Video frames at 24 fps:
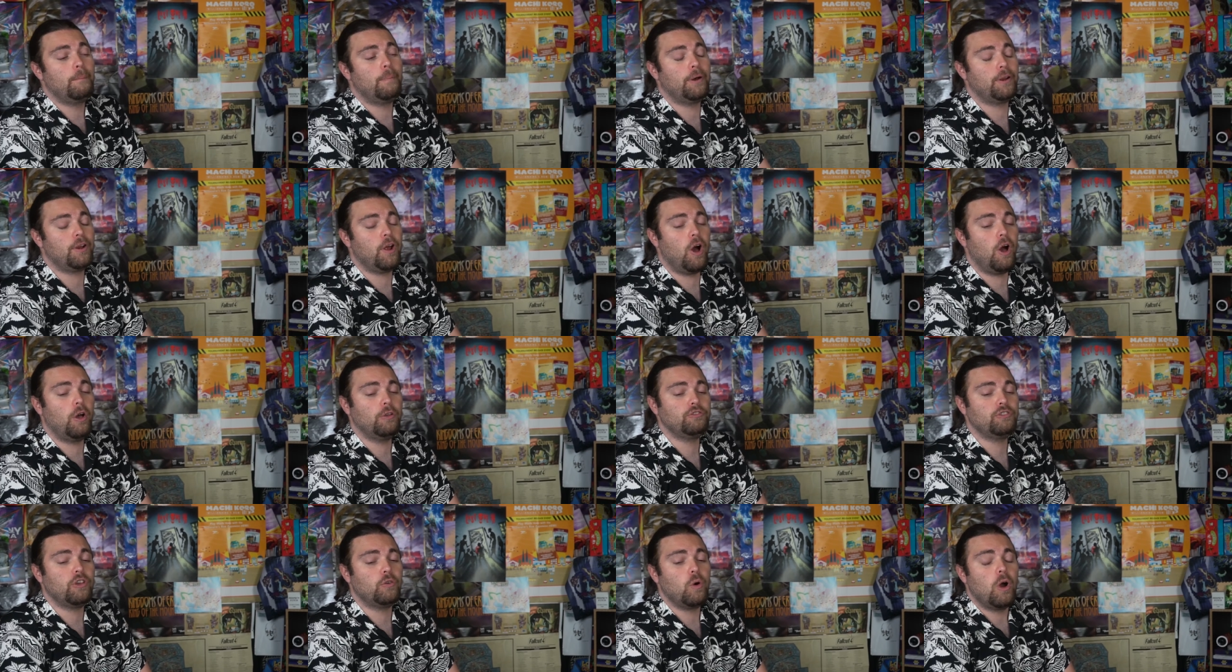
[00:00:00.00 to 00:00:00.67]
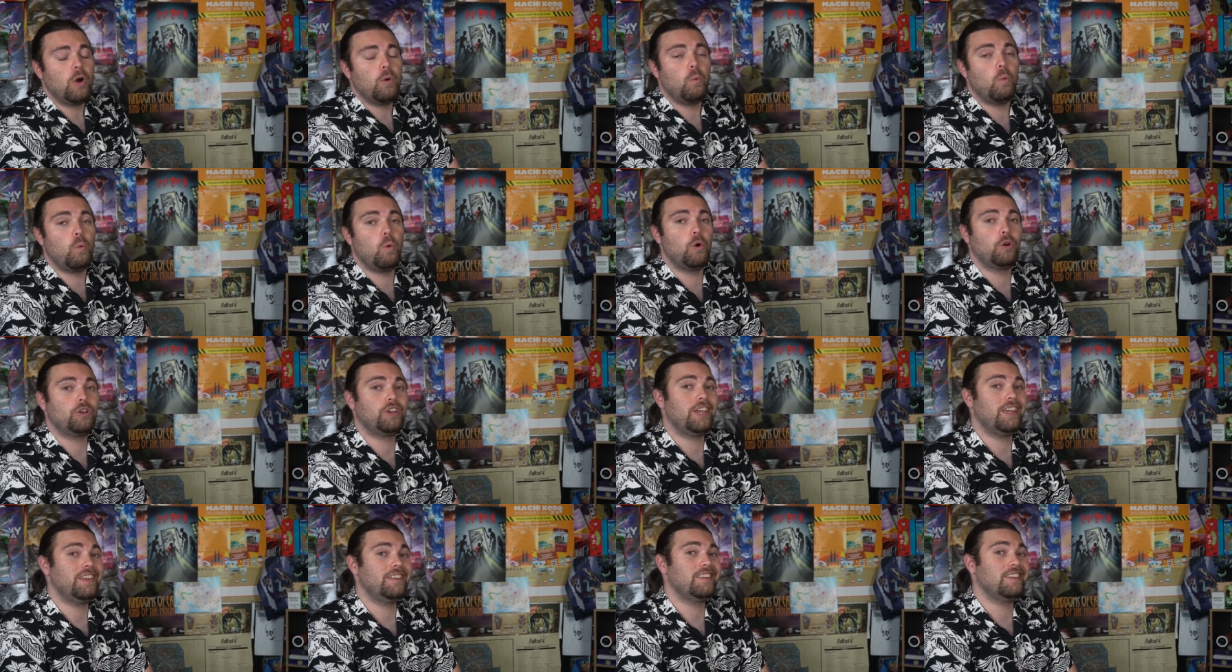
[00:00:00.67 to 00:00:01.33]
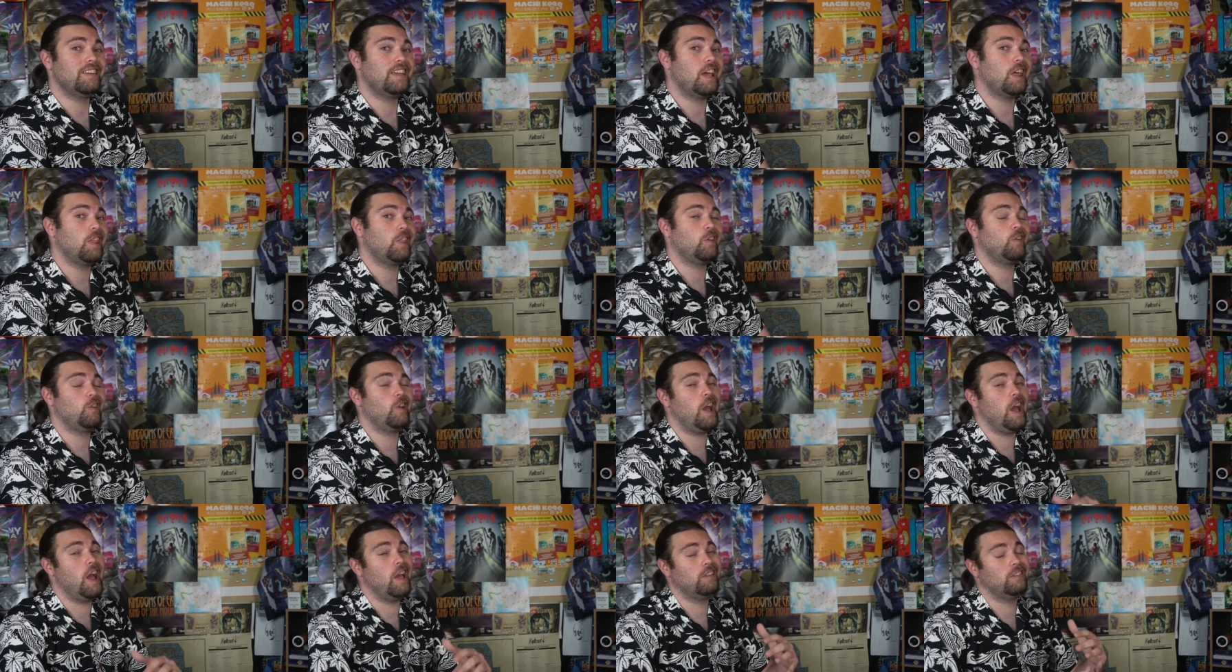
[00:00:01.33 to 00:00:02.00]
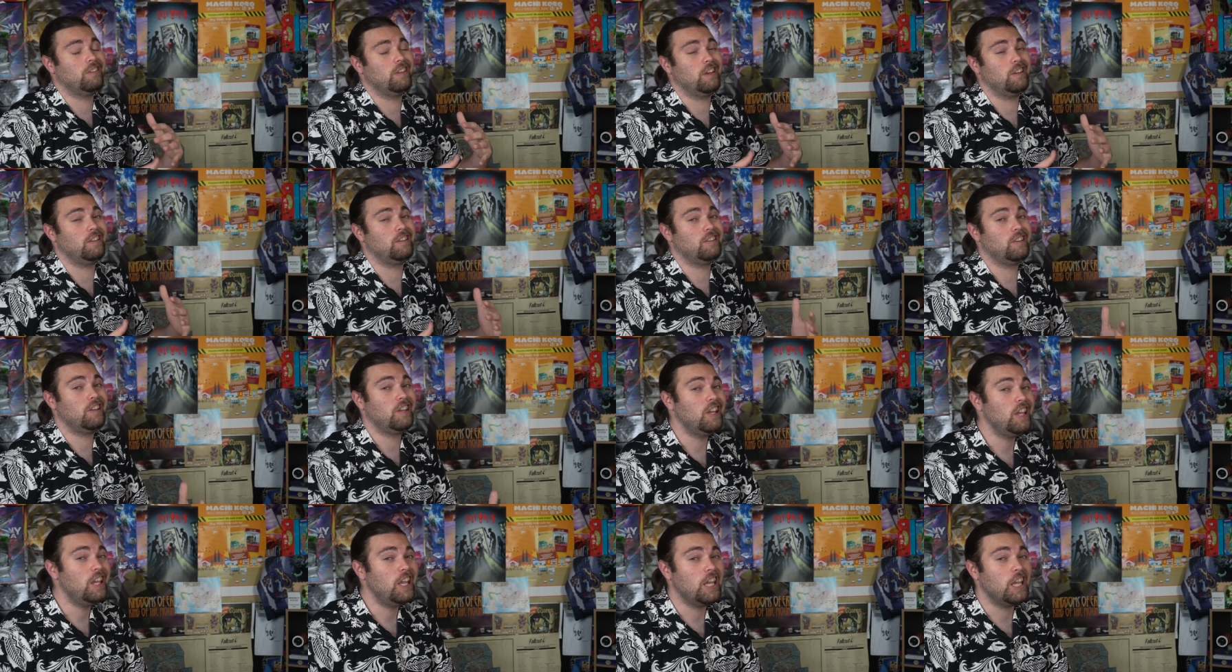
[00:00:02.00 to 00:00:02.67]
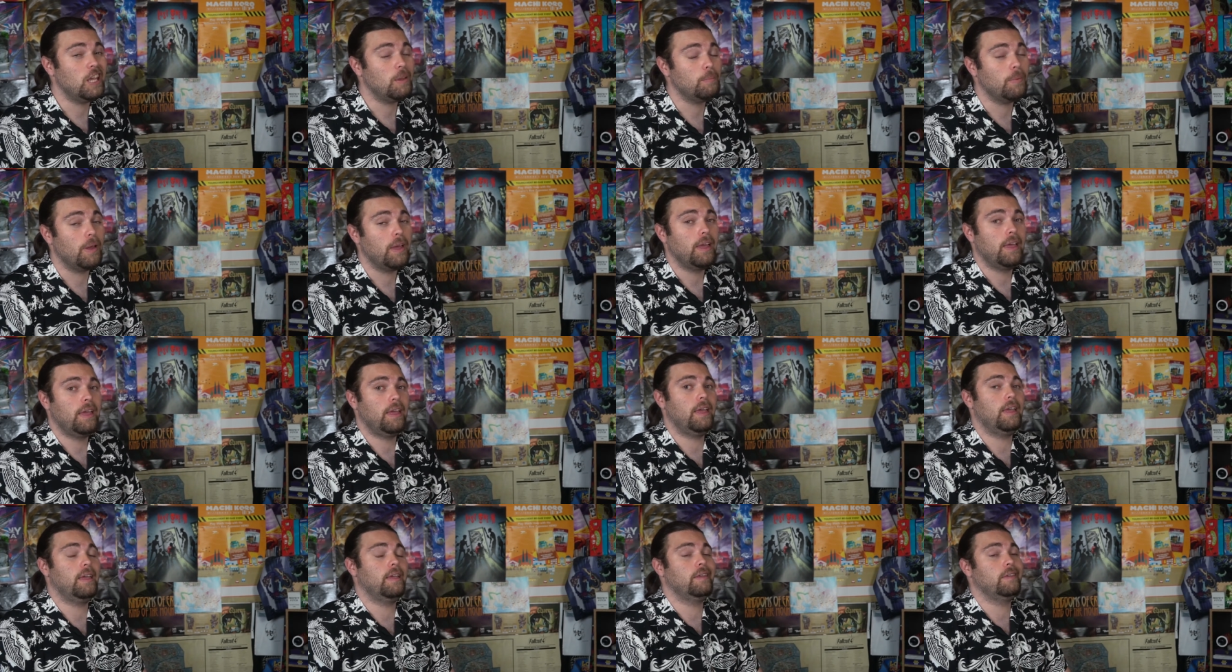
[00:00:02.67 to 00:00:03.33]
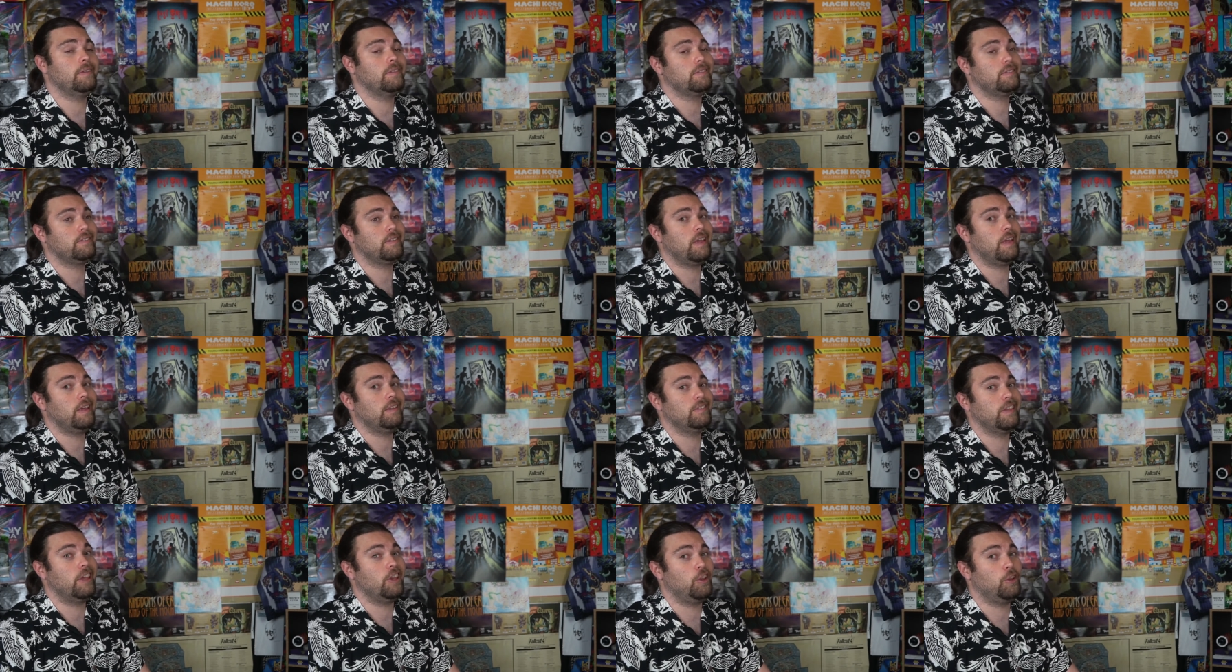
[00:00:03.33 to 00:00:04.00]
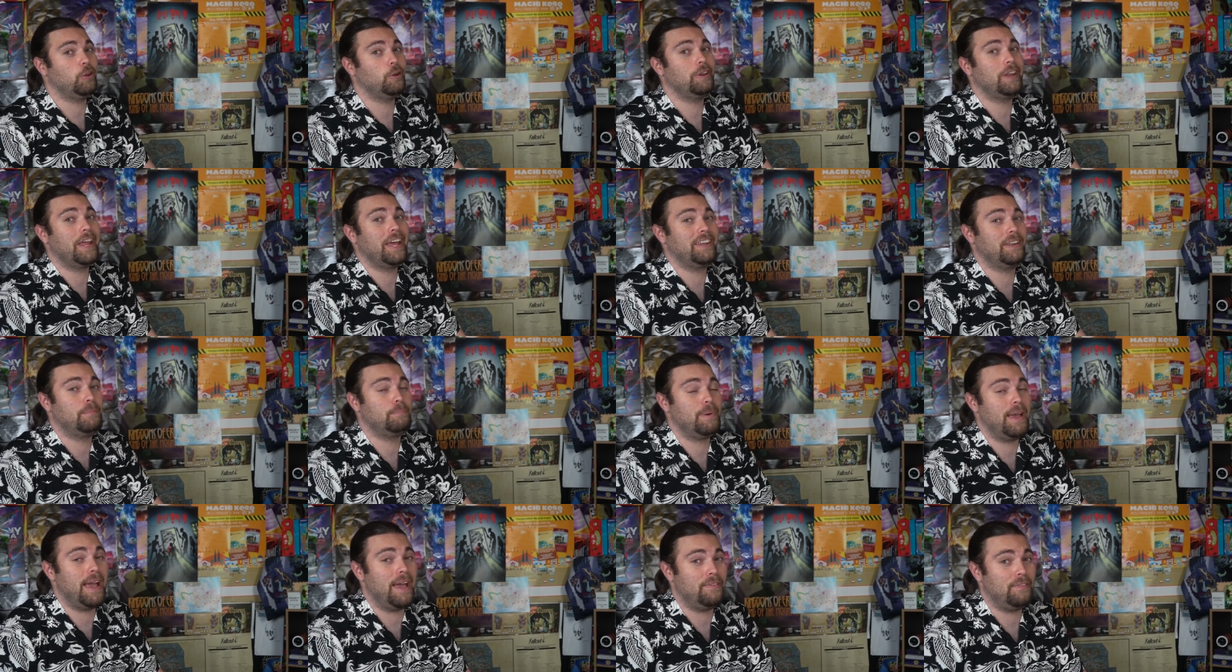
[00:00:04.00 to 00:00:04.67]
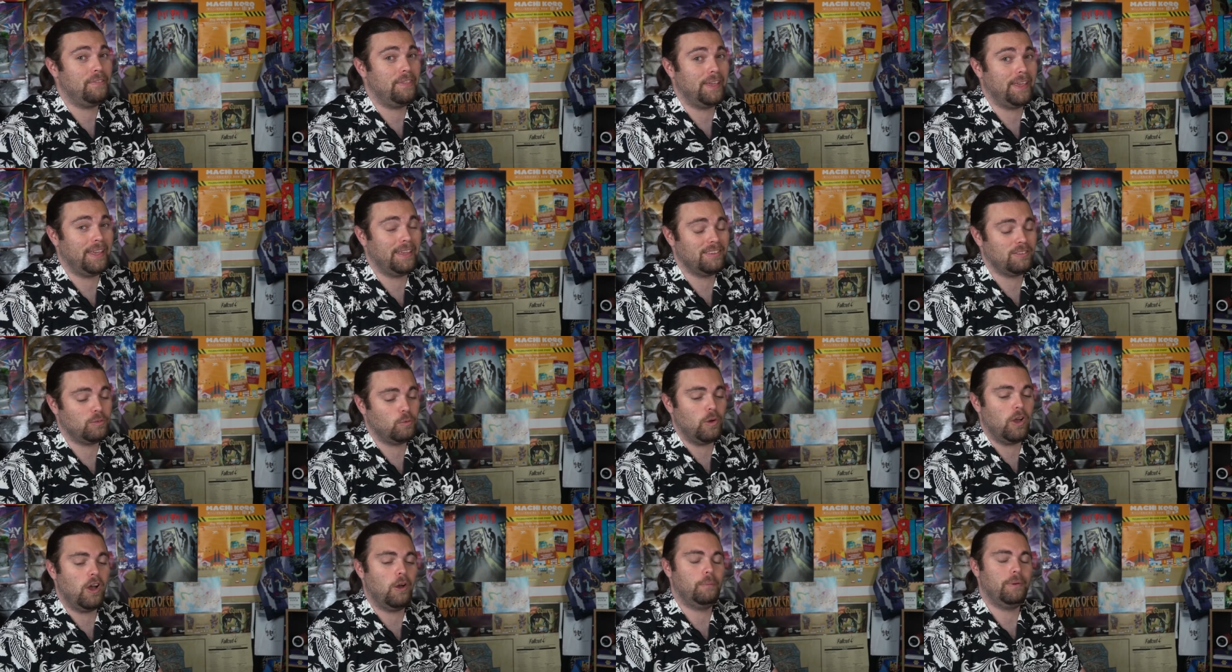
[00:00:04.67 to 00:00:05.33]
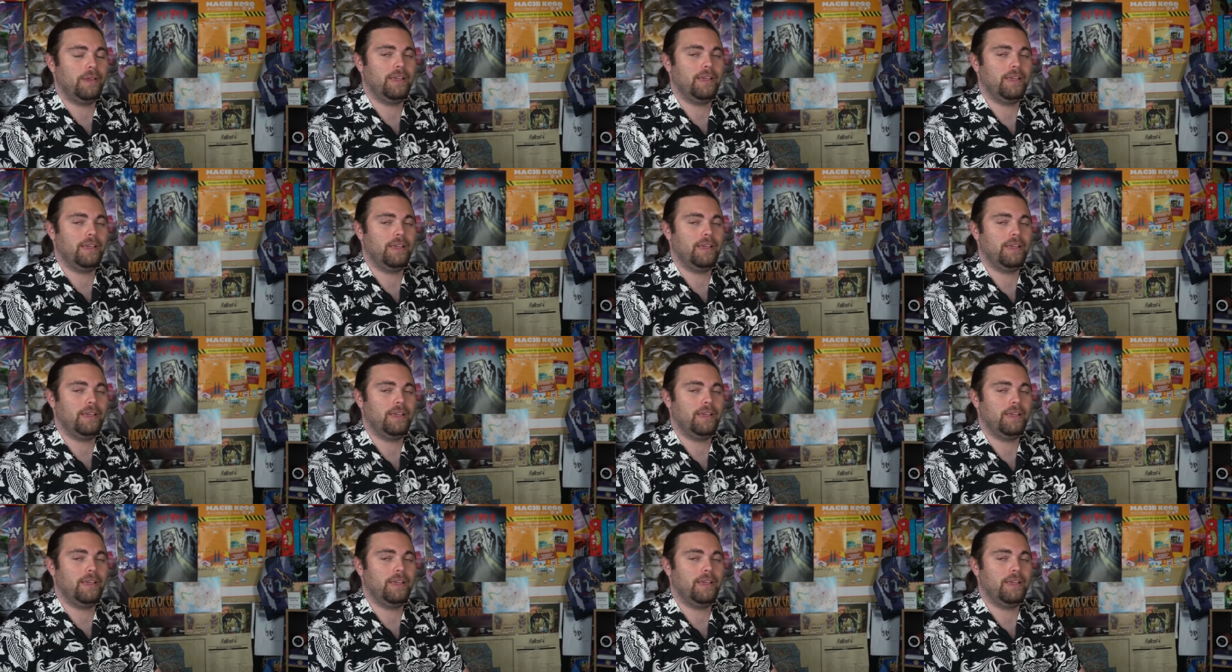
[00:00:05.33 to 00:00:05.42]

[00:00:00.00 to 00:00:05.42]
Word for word: but also working together as a team is is a good and a bad thing as well,